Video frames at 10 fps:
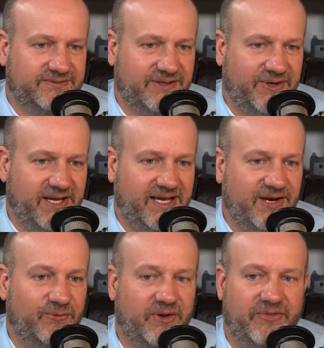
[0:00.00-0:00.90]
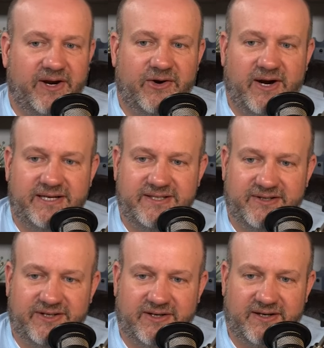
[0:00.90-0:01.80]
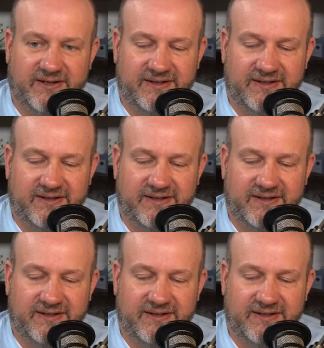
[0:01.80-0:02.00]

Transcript: okay, and what their criteria are